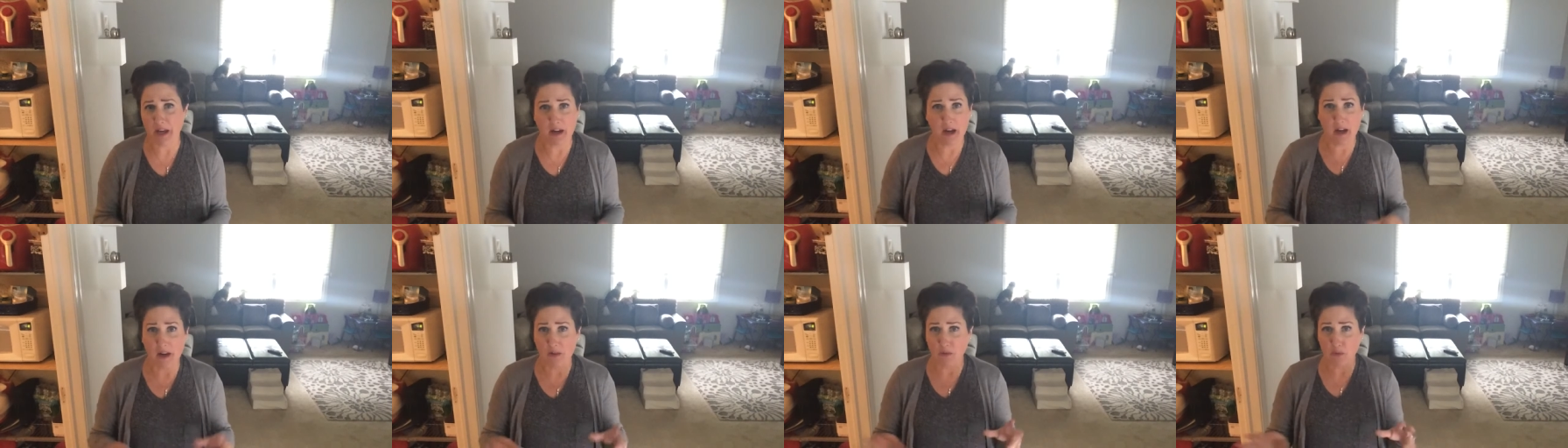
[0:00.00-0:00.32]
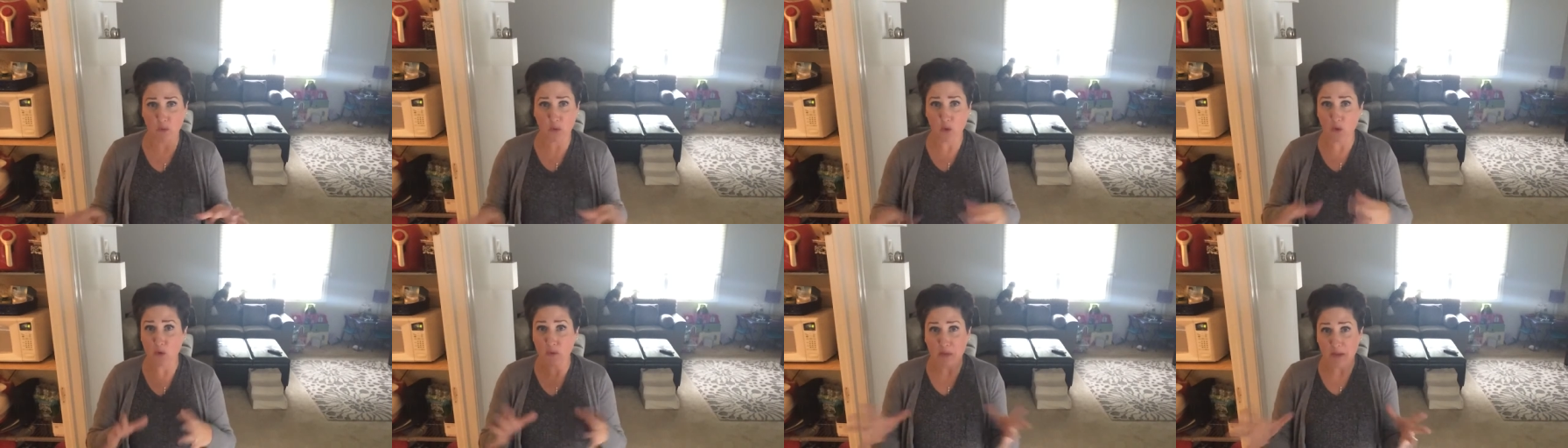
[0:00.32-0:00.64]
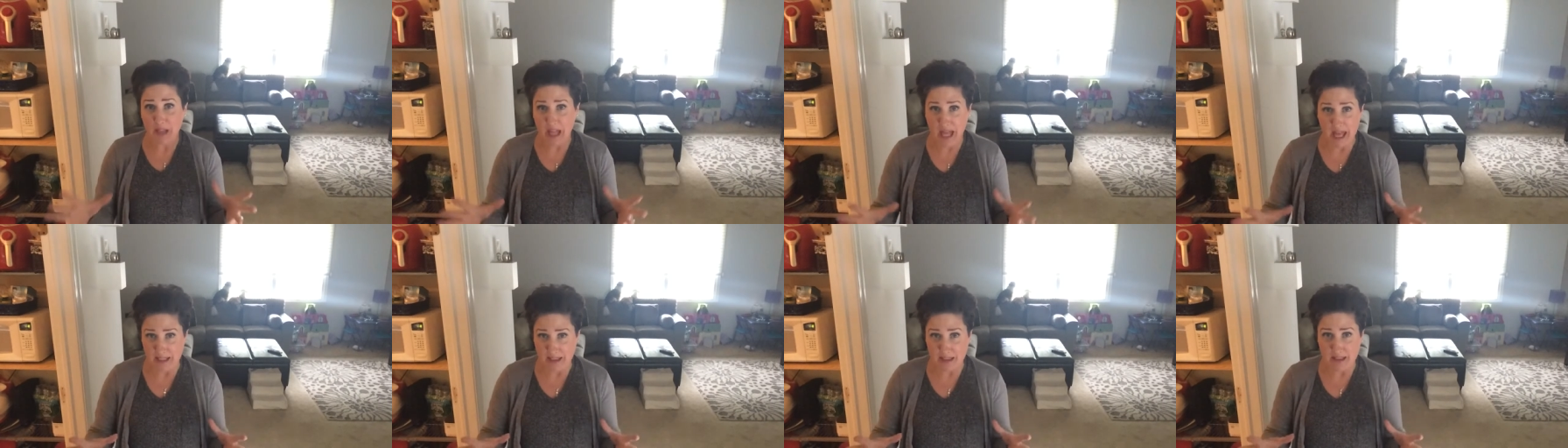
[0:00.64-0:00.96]
and wool
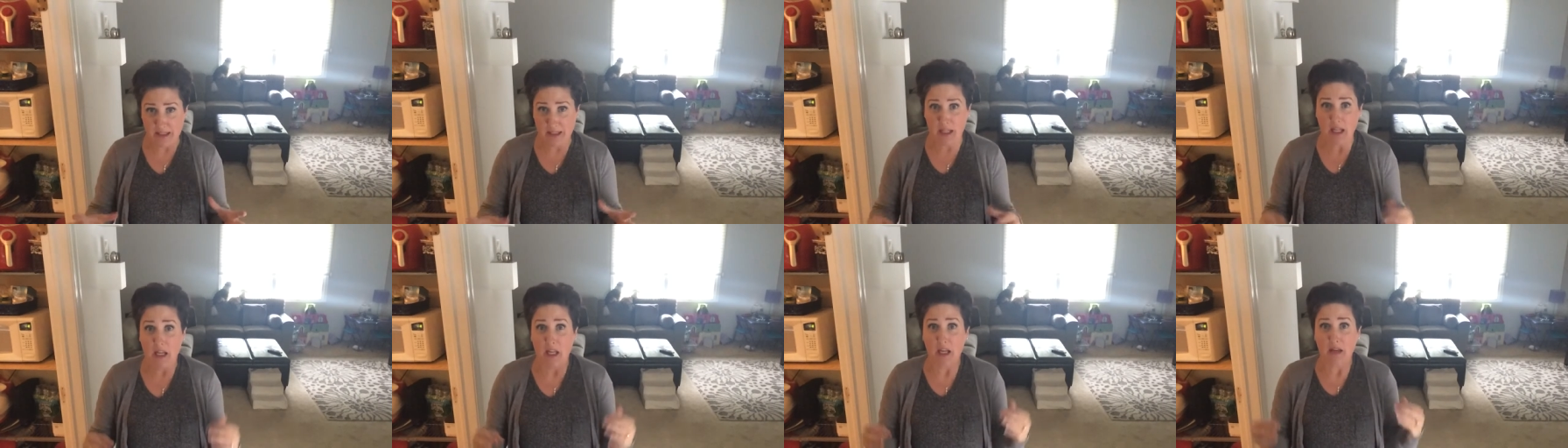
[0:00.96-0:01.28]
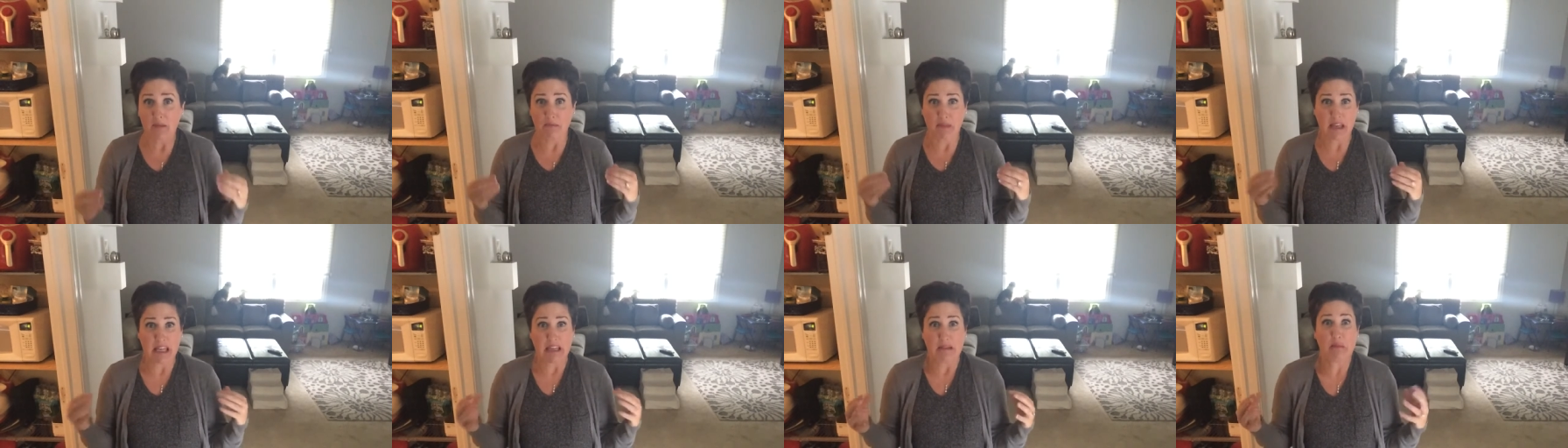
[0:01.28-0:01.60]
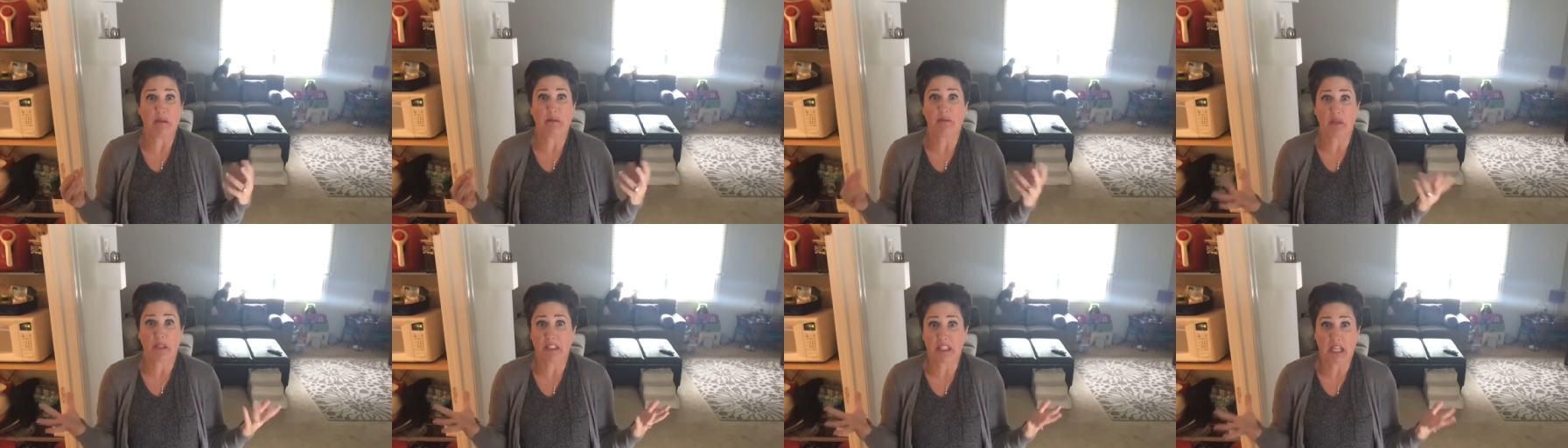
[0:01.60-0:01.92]
blends make me
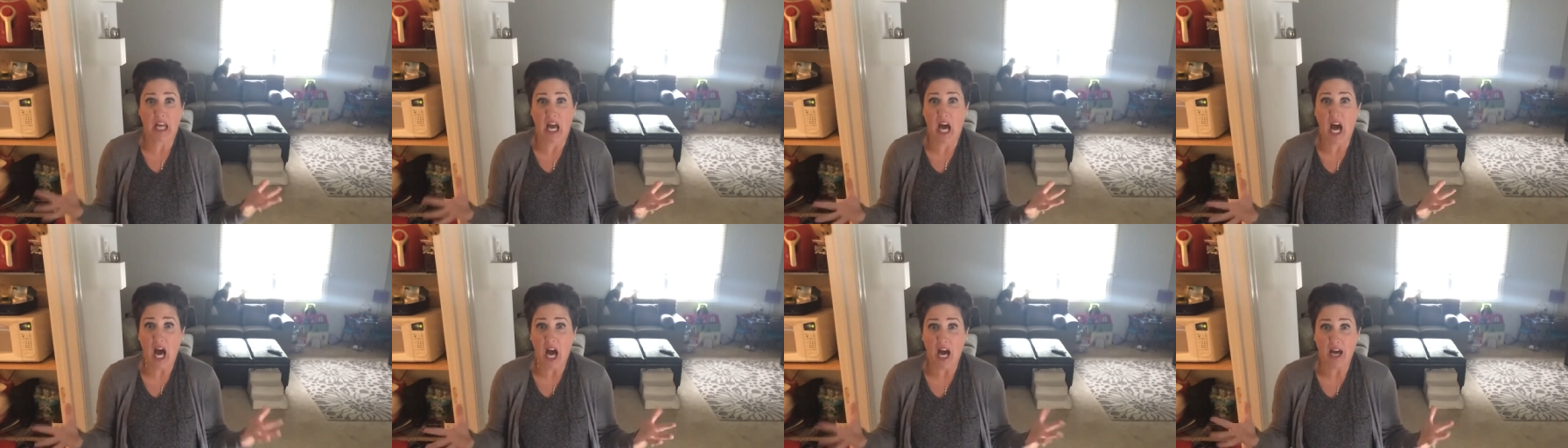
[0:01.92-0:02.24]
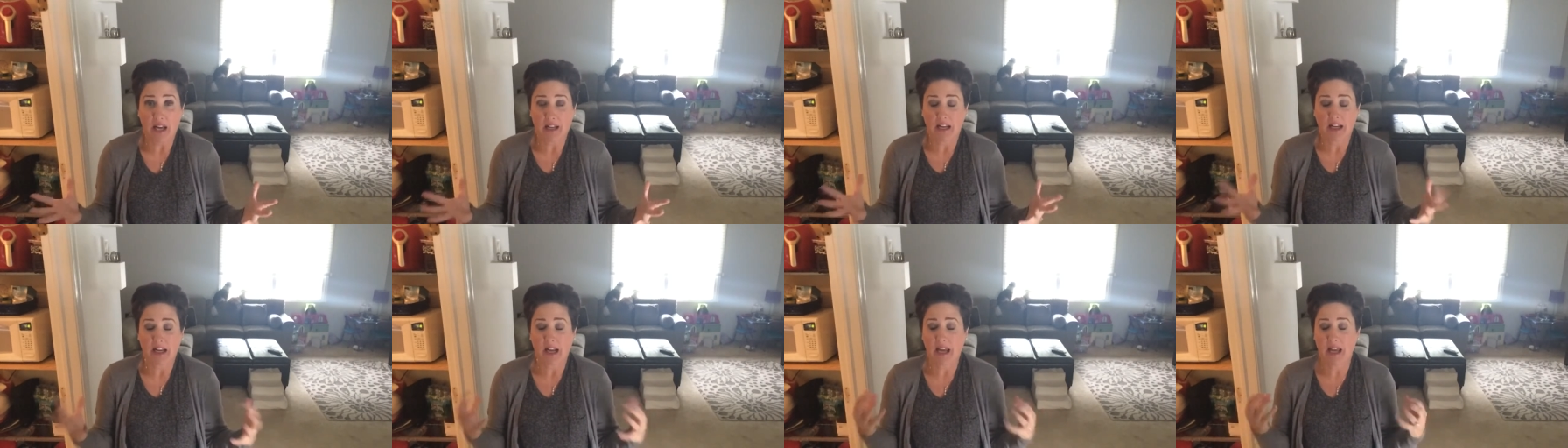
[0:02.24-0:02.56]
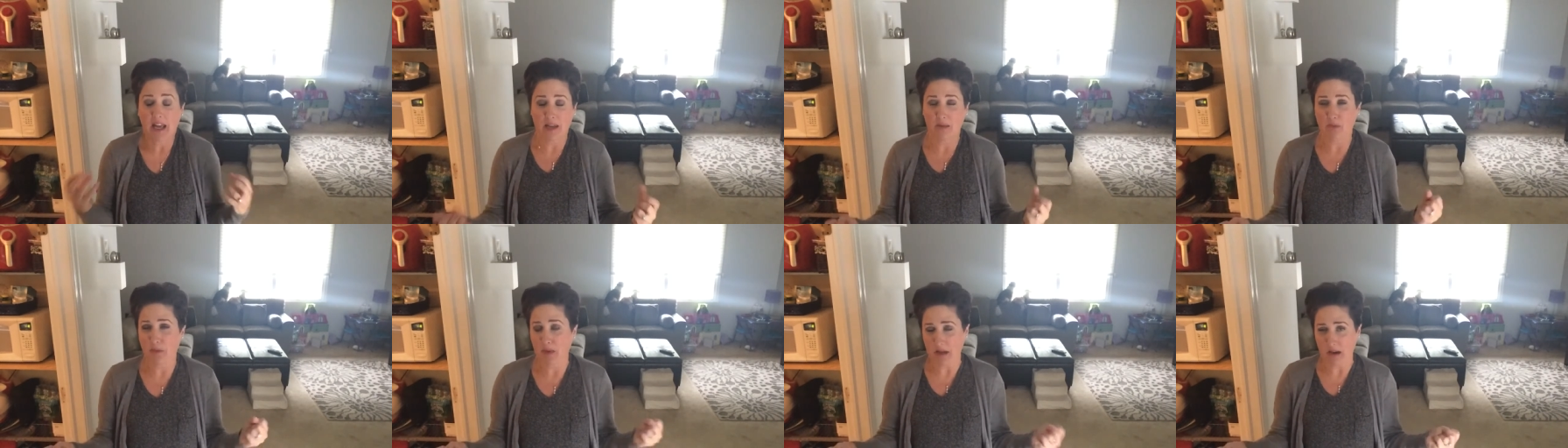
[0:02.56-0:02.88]
really hot and I
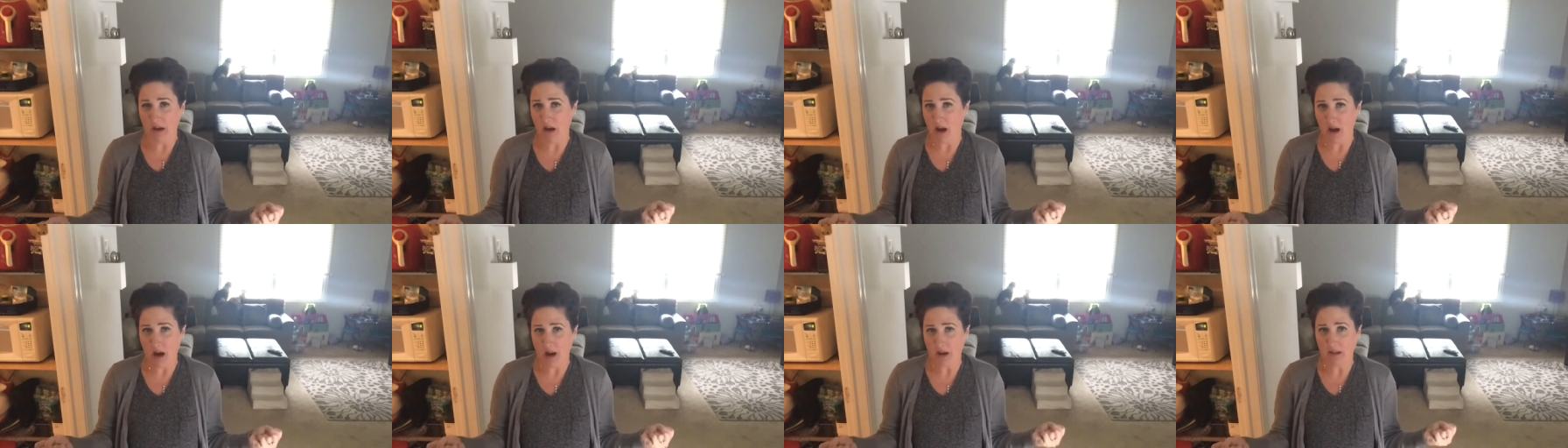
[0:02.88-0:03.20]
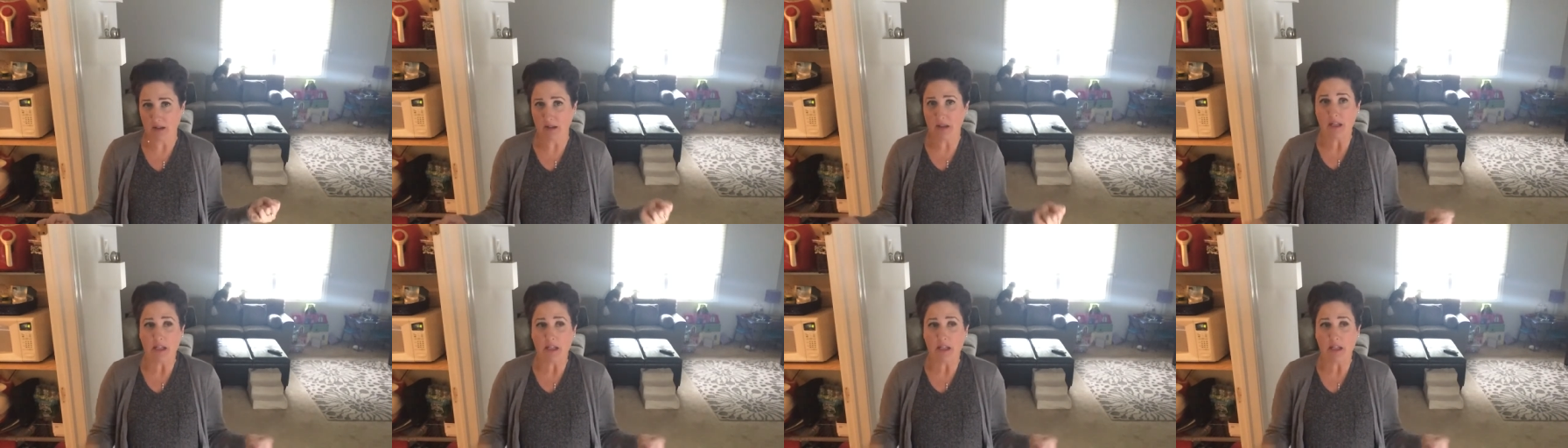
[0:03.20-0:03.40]
hate being hot.